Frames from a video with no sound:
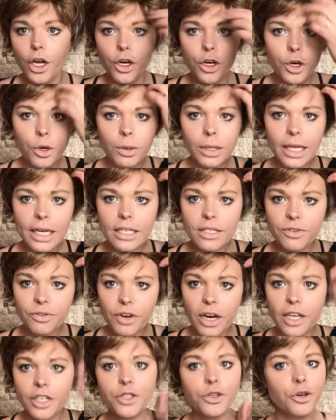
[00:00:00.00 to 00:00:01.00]
no lace
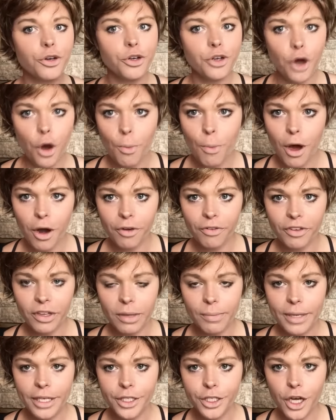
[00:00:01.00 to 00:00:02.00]
front or no
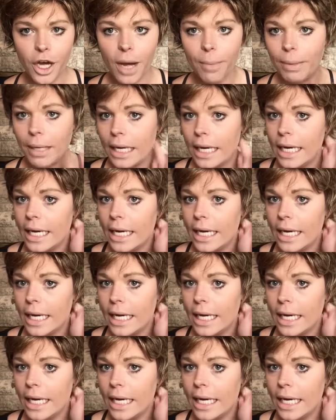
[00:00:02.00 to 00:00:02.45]
monofilament top.